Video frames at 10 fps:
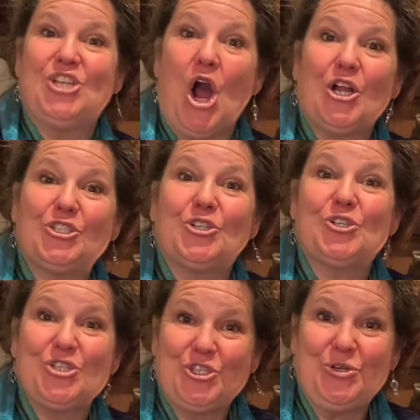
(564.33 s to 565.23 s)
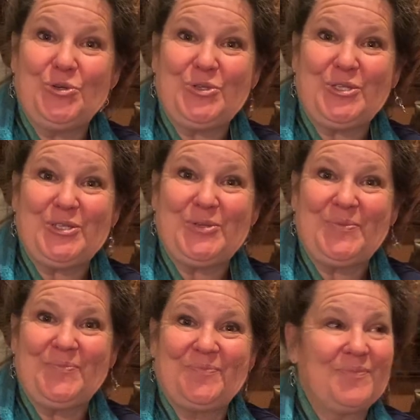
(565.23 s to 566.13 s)
Dr. Seuss.
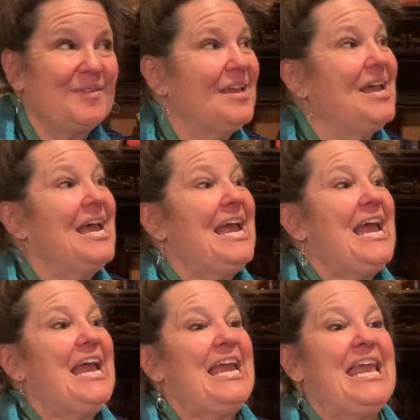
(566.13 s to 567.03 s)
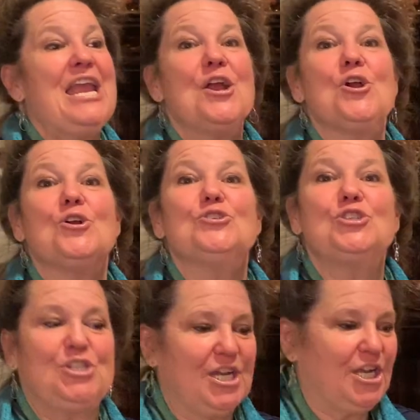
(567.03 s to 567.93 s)

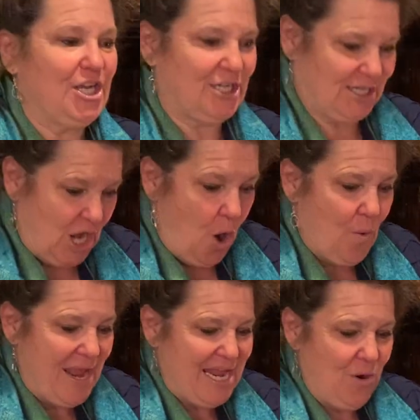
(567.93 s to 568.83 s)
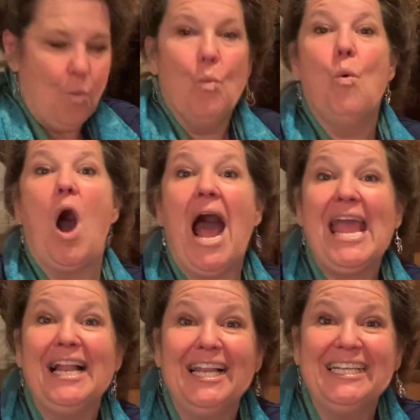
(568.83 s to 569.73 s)
"Here's to going
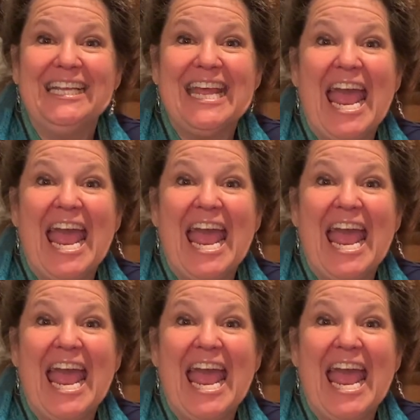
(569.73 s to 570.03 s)
wild